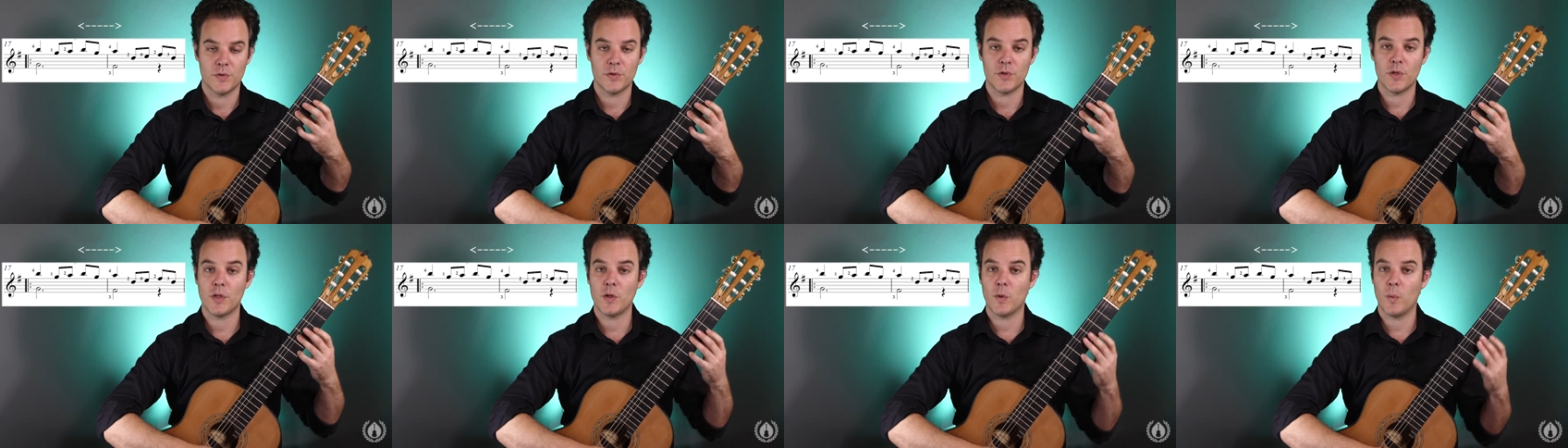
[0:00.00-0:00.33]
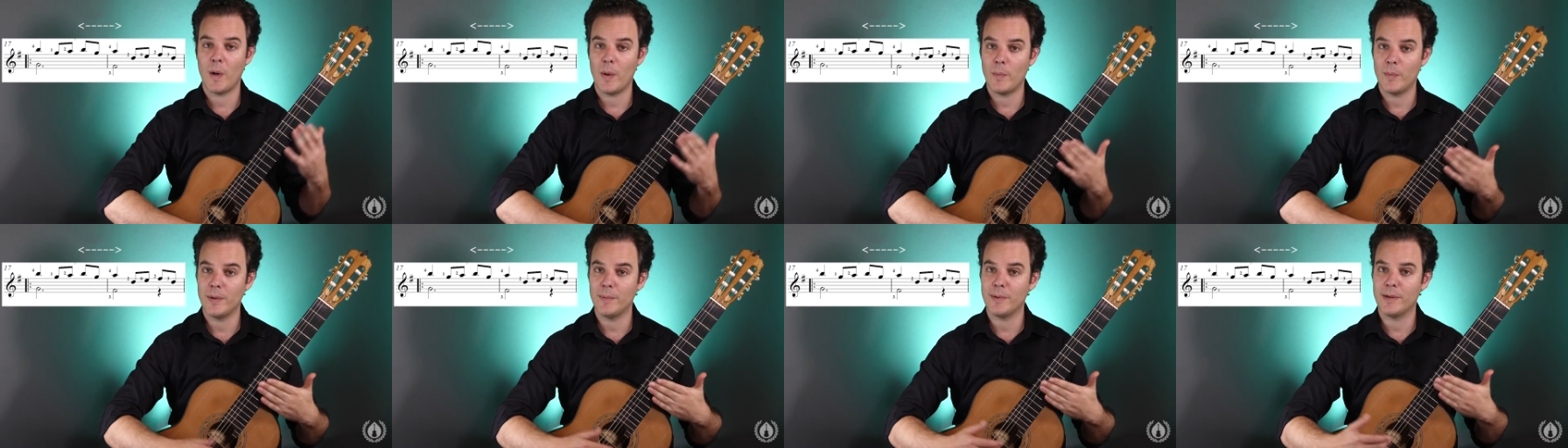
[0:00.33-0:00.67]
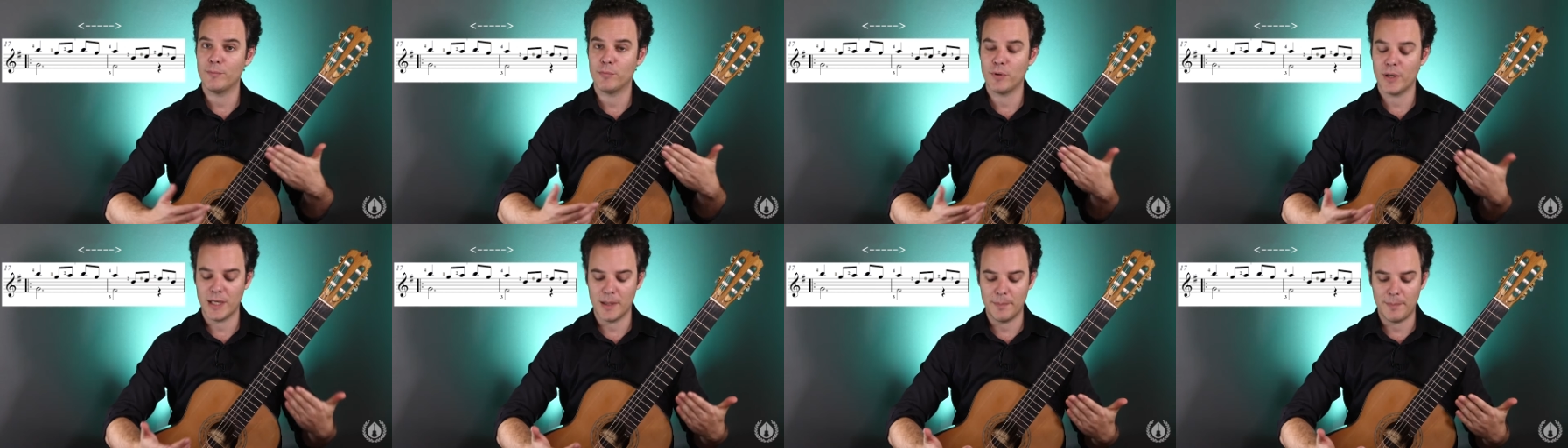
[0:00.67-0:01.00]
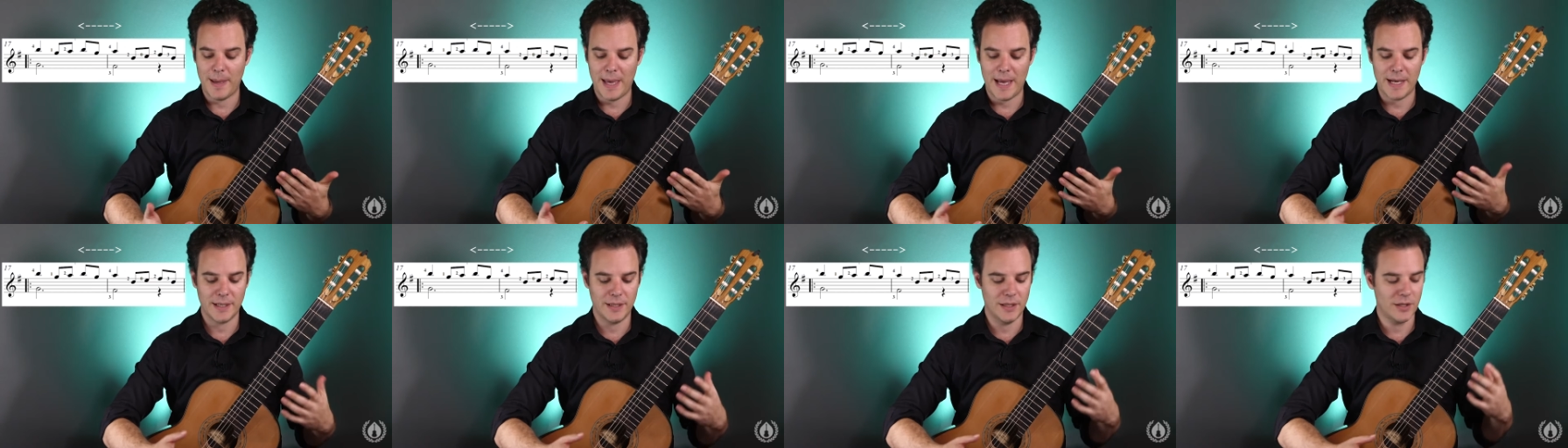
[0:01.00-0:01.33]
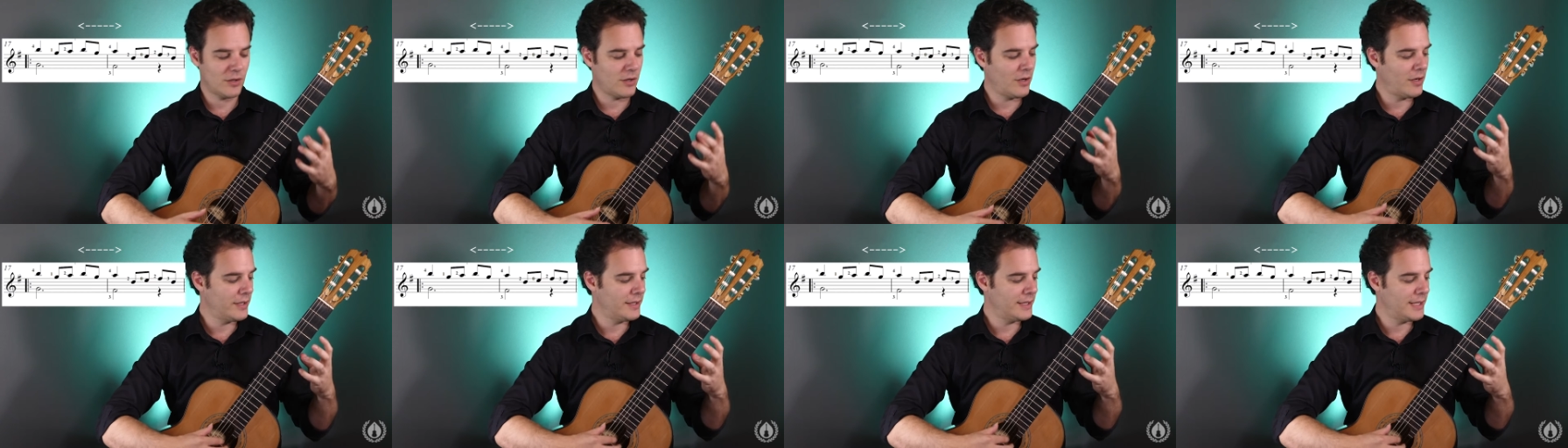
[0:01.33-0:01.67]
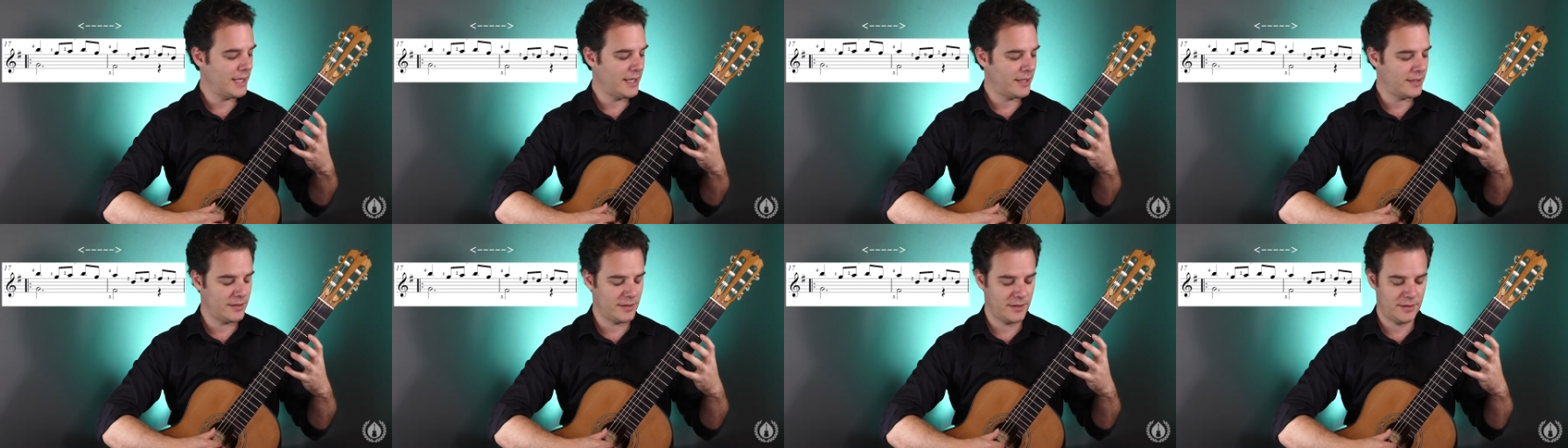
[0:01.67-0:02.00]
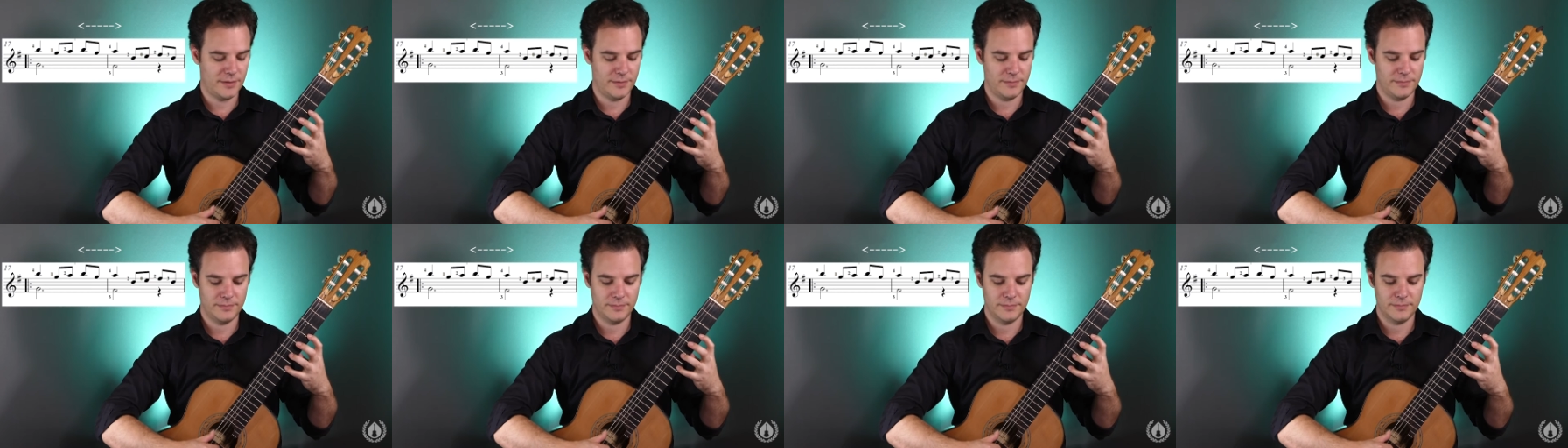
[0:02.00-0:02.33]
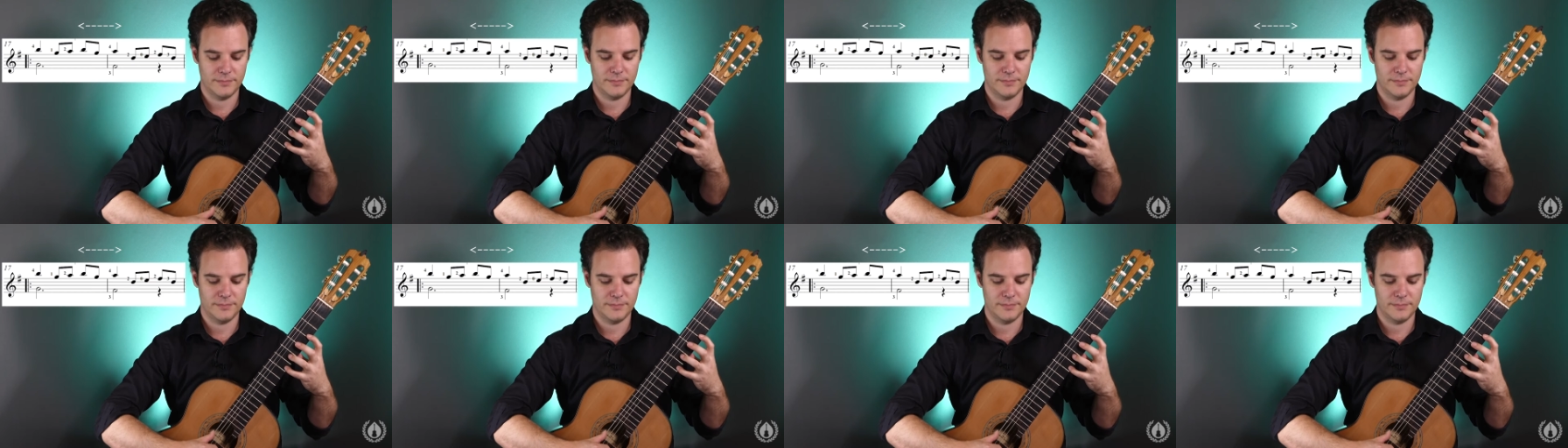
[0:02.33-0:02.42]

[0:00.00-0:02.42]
So that when we bring it back into context,